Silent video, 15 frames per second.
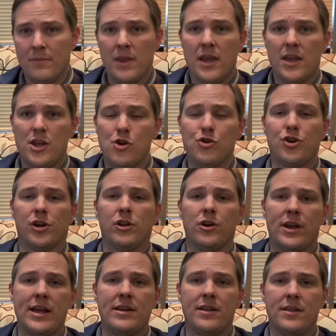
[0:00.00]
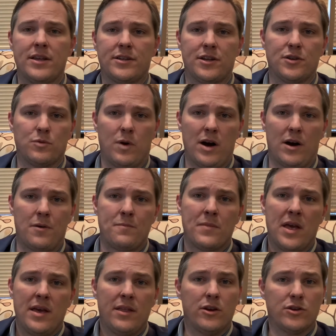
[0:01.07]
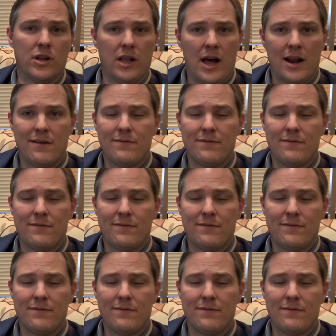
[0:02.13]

You should look into this as well. There's a lot